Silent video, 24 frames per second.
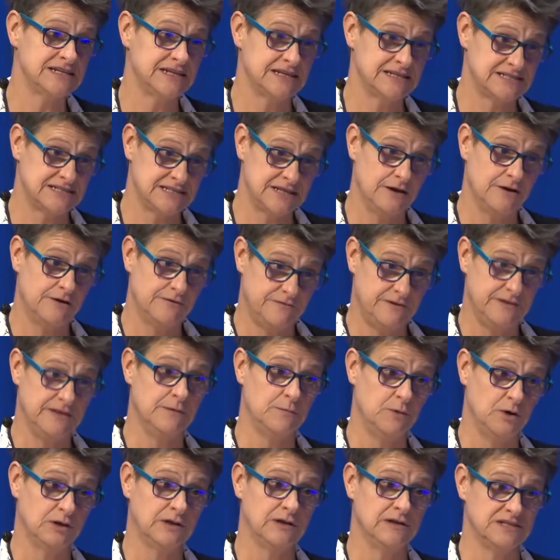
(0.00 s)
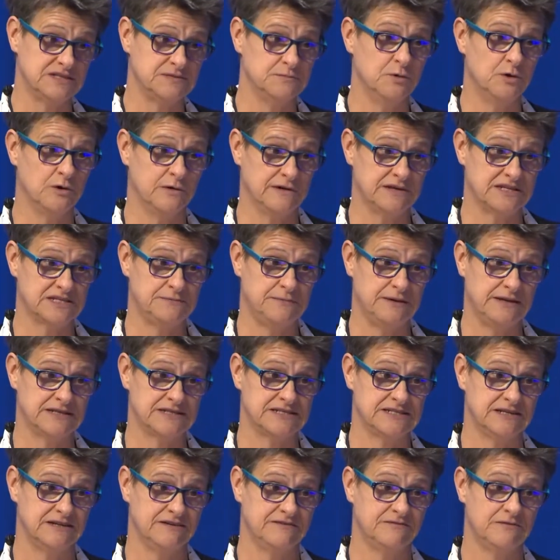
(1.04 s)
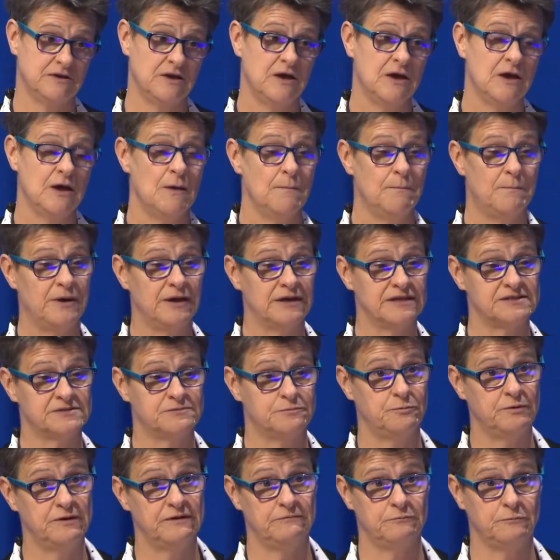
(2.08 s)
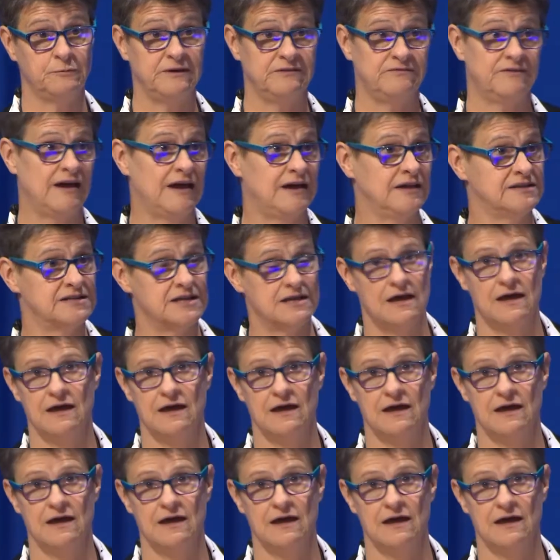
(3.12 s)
itself in the bottle is more expensive, but we've had